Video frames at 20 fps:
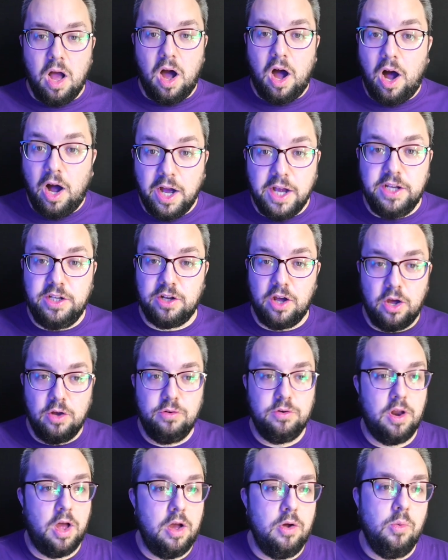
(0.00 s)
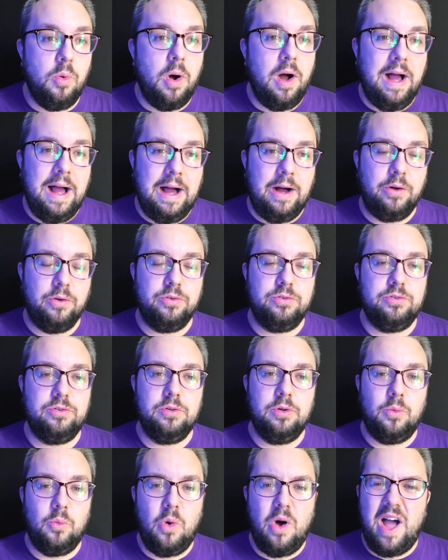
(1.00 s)
I don't know what else.
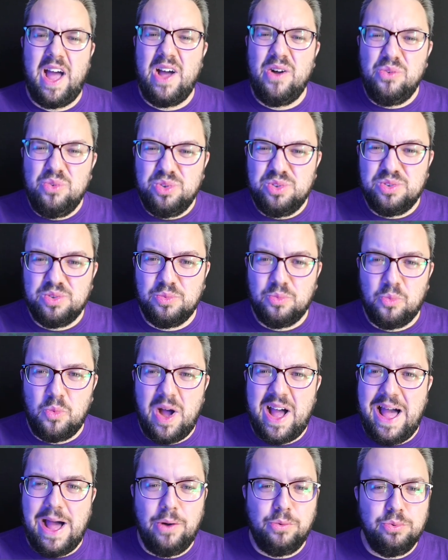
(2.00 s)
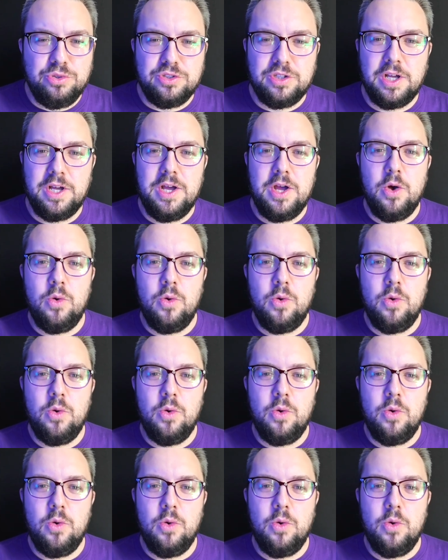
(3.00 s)
What else? What else?